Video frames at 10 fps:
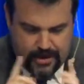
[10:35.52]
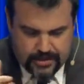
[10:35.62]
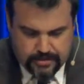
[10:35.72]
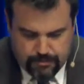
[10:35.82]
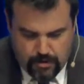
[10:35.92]

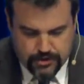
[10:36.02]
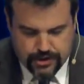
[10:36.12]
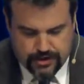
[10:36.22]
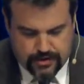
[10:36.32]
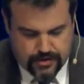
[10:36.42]
He's
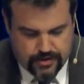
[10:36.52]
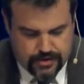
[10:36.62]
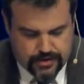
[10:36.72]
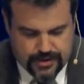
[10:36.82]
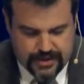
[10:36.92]
approaching
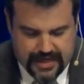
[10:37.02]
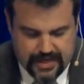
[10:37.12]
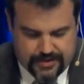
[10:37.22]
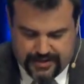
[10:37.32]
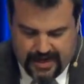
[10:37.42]
the city
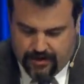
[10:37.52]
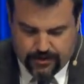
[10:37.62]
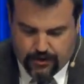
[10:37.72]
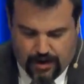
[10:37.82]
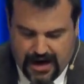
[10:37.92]
gates now, and
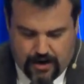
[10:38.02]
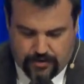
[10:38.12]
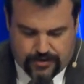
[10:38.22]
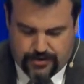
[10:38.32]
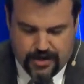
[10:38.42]
the
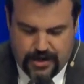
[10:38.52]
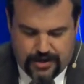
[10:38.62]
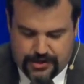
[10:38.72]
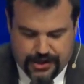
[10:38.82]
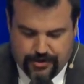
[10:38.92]
crowds
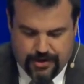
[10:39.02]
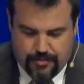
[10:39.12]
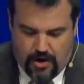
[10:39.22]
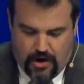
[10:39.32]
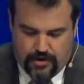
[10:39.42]
cheer him
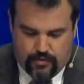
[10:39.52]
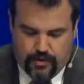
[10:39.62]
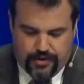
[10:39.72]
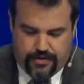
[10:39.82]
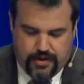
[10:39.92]
on
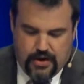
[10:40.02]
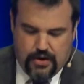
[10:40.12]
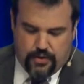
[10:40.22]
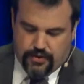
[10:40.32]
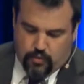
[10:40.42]
with
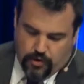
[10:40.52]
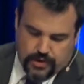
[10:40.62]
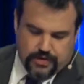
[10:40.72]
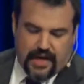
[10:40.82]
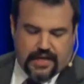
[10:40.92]
the
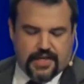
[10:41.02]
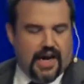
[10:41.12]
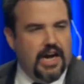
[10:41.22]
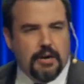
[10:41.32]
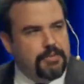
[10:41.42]
words of
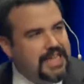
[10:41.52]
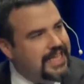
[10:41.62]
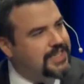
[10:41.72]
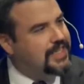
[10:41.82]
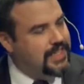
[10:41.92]
Isaiah,
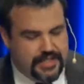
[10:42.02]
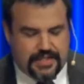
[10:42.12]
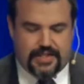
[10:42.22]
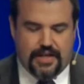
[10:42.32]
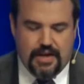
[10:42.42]
blessed
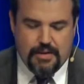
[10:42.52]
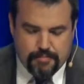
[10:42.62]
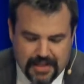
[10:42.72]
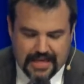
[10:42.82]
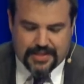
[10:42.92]

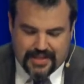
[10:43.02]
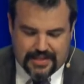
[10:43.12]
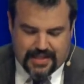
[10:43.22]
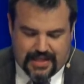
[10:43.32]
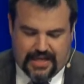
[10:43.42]

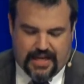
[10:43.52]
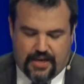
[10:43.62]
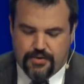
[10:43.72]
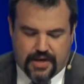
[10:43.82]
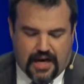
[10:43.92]
is the
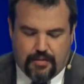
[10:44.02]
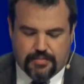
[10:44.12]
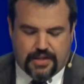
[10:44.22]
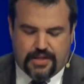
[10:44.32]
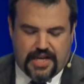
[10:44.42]
king who
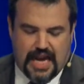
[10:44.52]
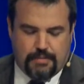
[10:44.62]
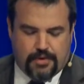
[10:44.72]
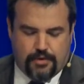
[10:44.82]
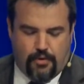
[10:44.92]
comes in the name
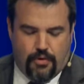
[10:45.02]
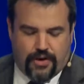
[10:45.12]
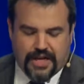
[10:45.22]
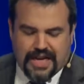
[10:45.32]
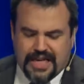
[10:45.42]
of the
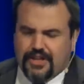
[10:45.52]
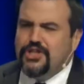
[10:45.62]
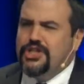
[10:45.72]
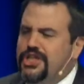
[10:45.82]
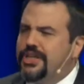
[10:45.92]
Lord. They're
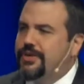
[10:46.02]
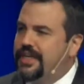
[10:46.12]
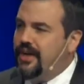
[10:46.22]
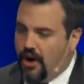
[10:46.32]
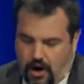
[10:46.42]

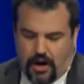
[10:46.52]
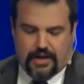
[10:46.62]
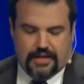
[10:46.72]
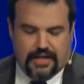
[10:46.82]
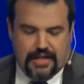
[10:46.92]
cheering
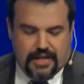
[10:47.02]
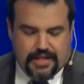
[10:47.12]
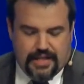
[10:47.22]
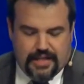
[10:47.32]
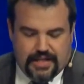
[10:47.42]
on
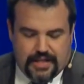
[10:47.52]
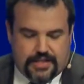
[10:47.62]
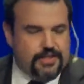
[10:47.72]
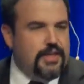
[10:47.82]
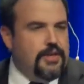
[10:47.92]

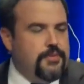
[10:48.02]
this